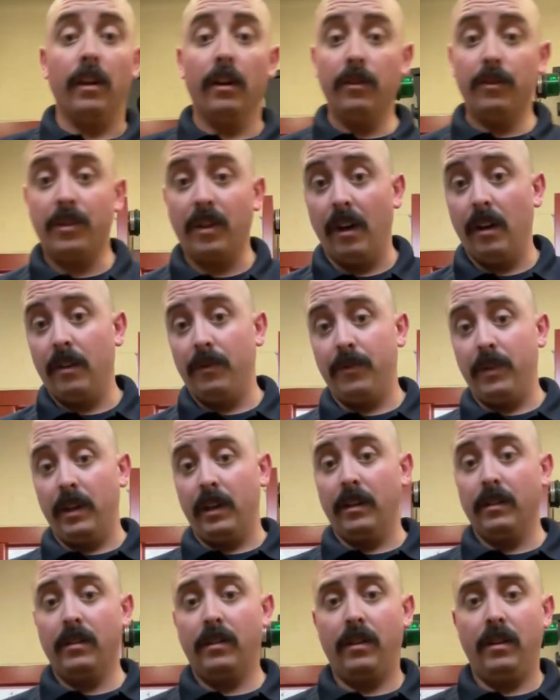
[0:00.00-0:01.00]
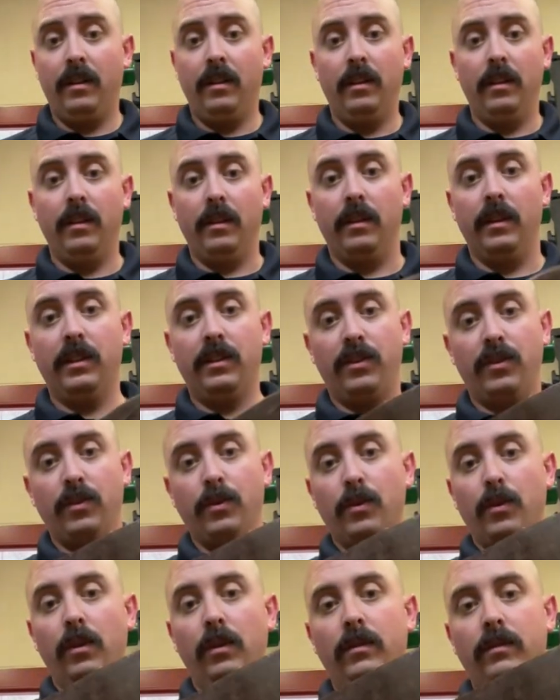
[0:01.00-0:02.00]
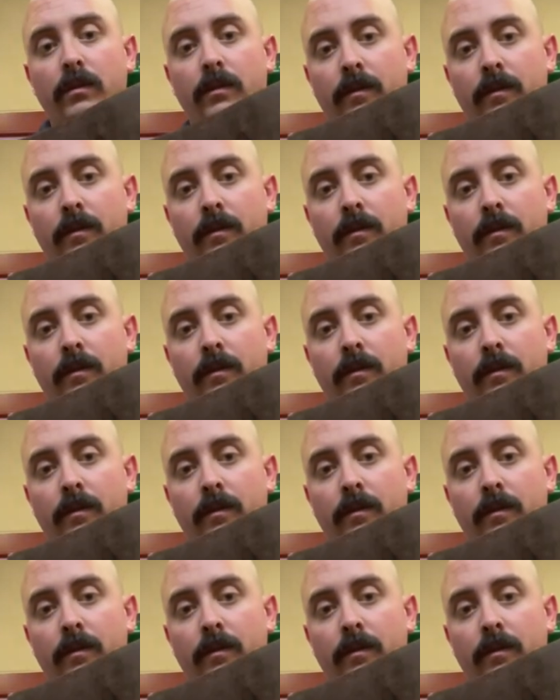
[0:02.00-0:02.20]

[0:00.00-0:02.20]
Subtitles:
other side of things, this tool